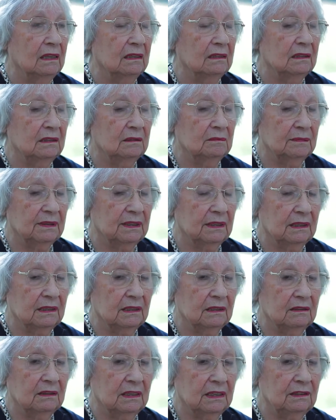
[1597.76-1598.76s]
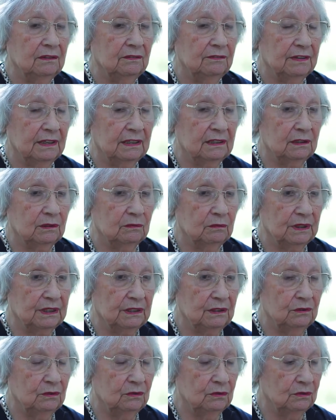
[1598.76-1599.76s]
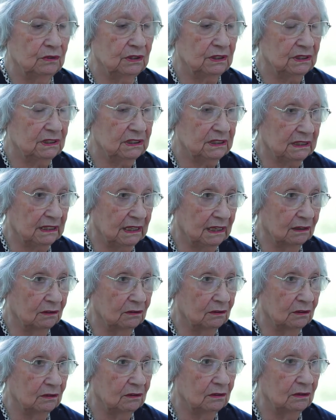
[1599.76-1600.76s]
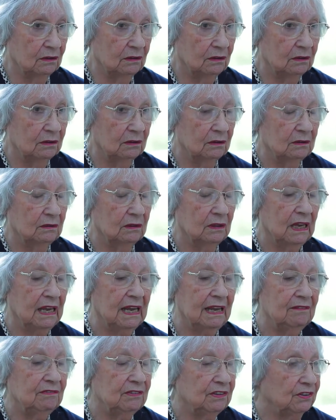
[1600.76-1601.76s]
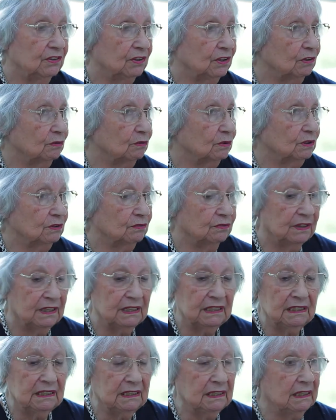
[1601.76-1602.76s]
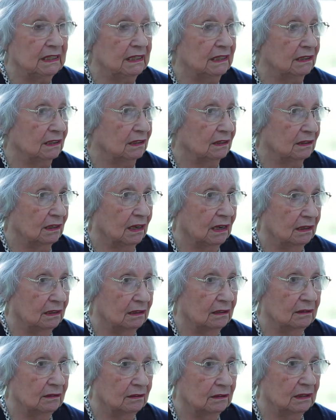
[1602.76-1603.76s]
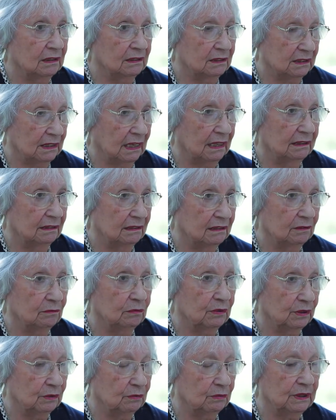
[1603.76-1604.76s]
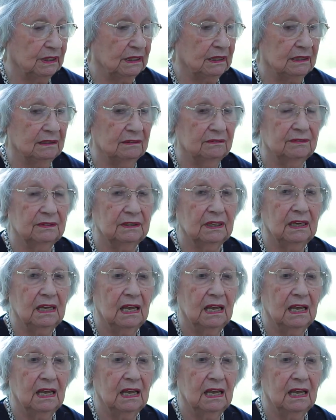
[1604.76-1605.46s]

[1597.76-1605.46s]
that my grandfather went to the synagogue. Everything was very near the center where we lived.